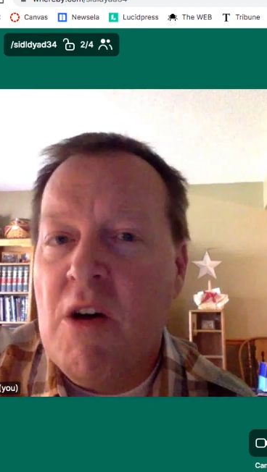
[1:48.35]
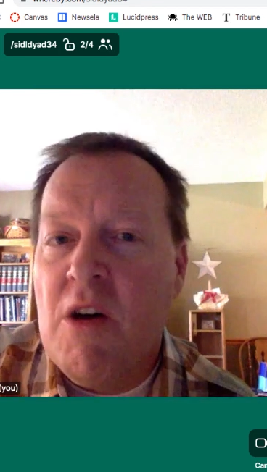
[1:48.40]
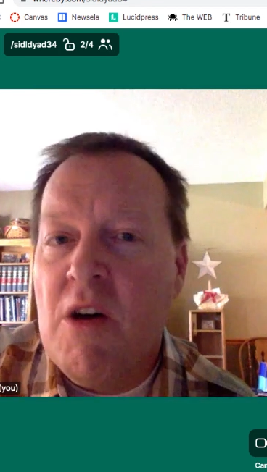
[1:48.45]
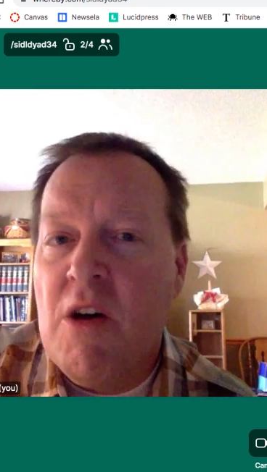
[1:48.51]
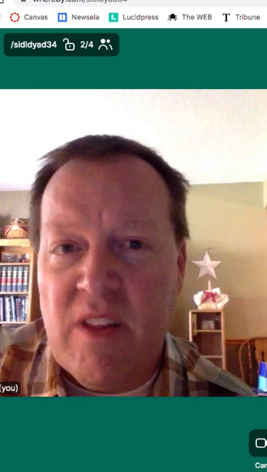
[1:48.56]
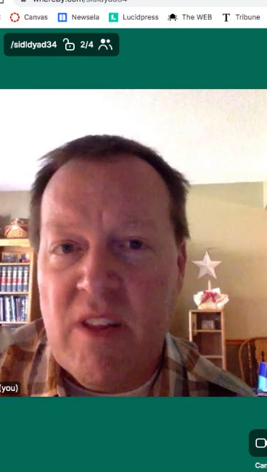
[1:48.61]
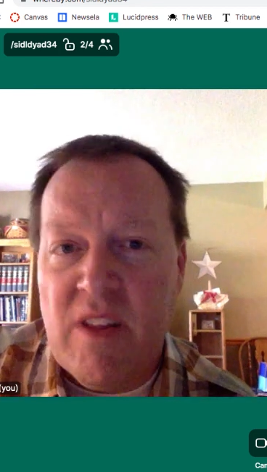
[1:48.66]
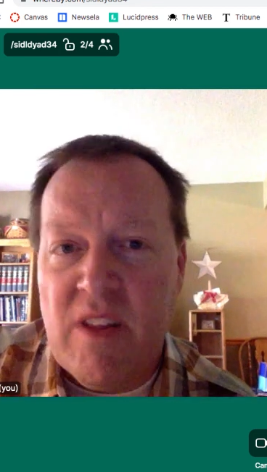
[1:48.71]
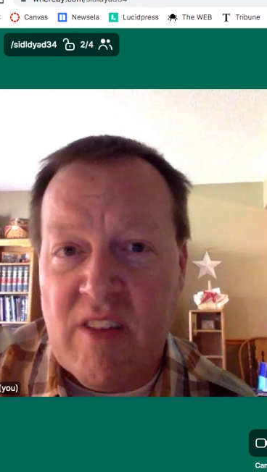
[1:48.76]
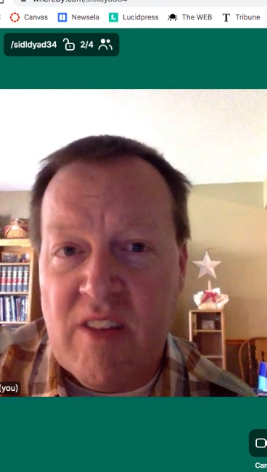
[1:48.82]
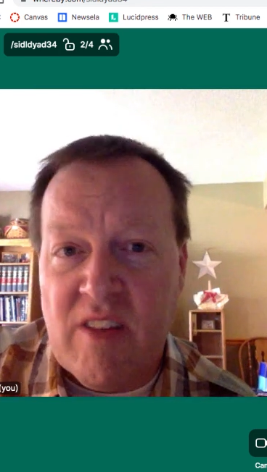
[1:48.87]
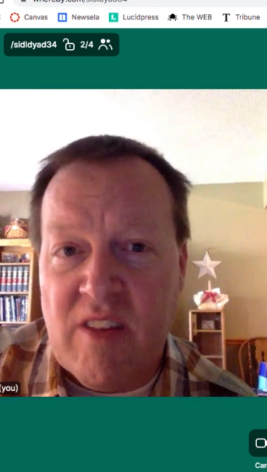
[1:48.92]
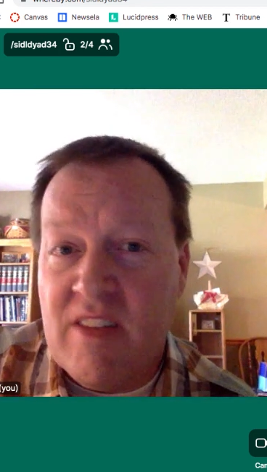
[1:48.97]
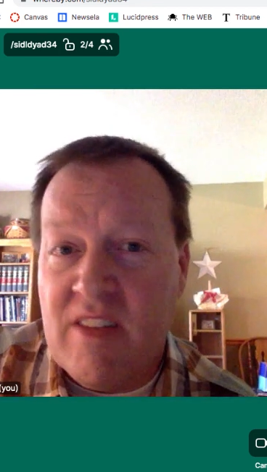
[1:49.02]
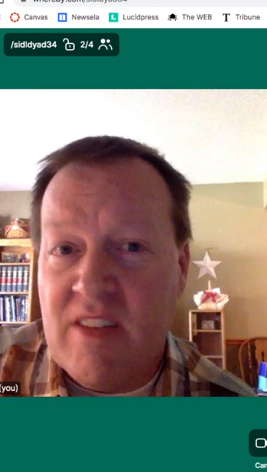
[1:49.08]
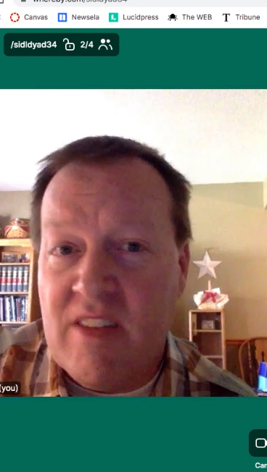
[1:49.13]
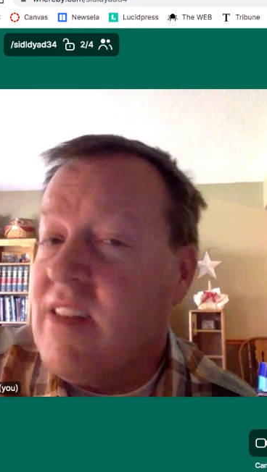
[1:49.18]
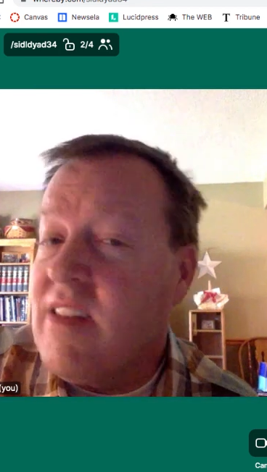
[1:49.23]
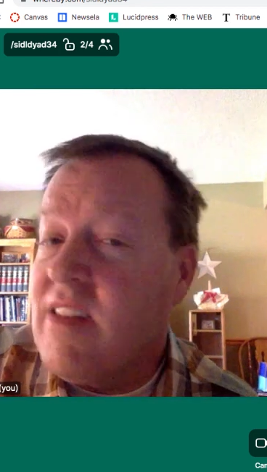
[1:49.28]
with
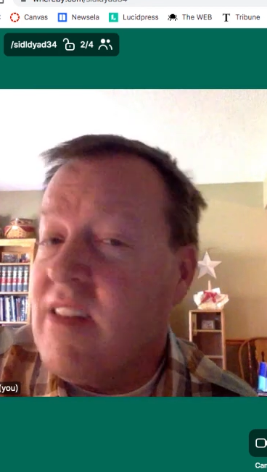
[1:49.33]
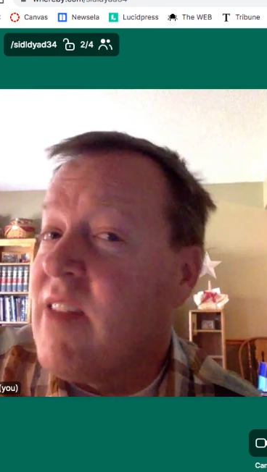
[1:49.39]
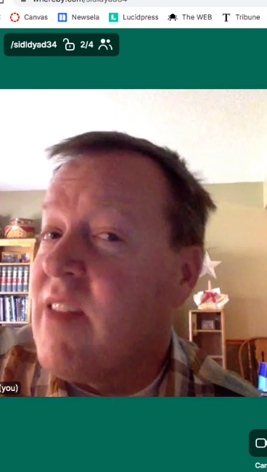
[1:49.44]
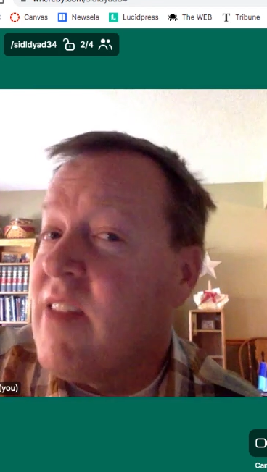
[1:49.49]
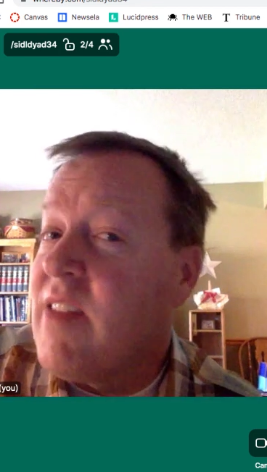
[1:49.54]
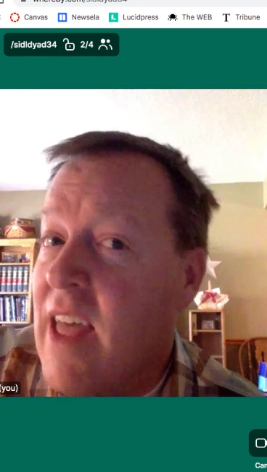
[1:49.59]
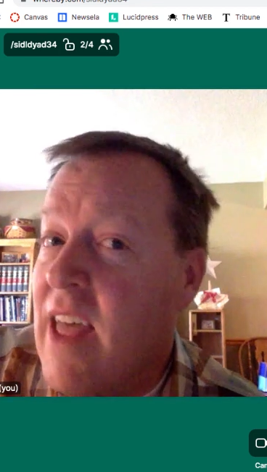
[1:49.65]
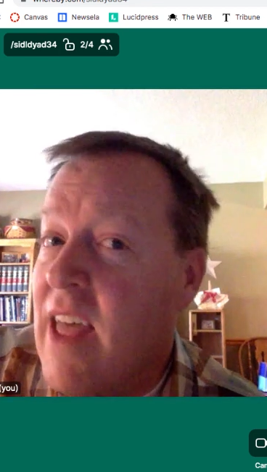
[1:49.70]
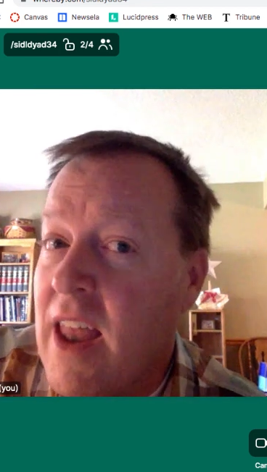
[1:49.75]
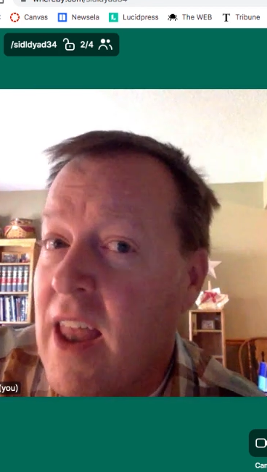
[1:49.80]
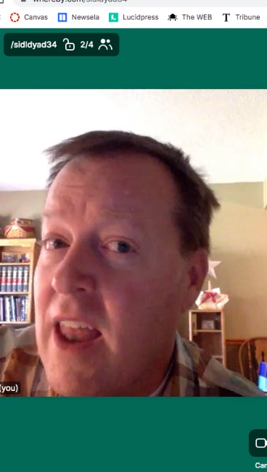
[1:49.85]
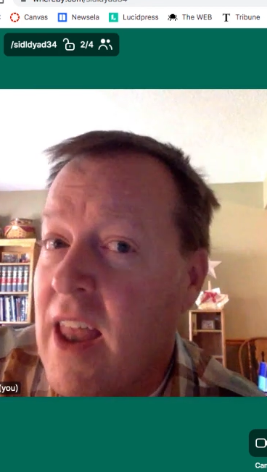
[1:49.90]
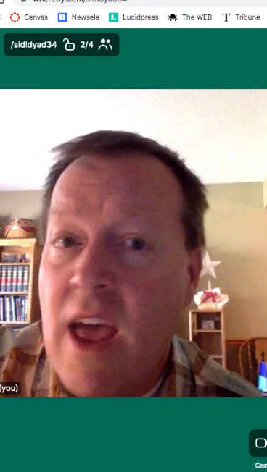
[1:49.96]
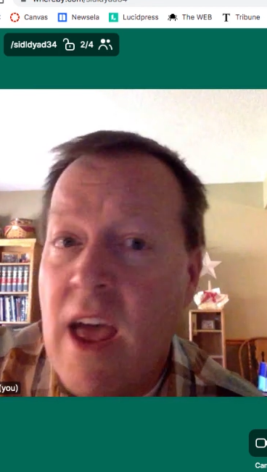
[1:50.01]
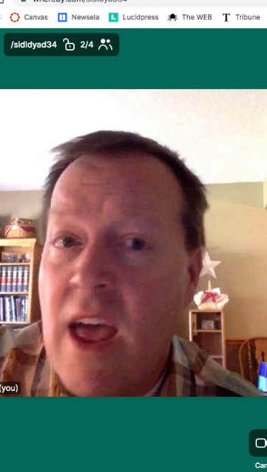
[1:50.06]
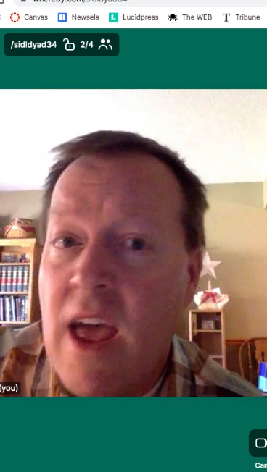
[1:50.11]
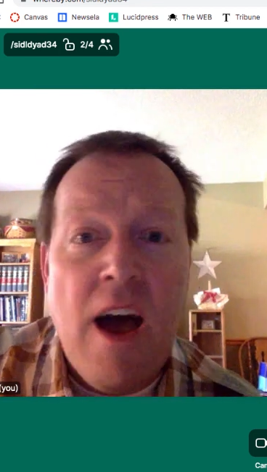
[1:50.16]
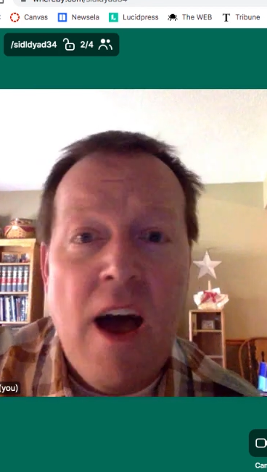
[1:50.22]
assistance, then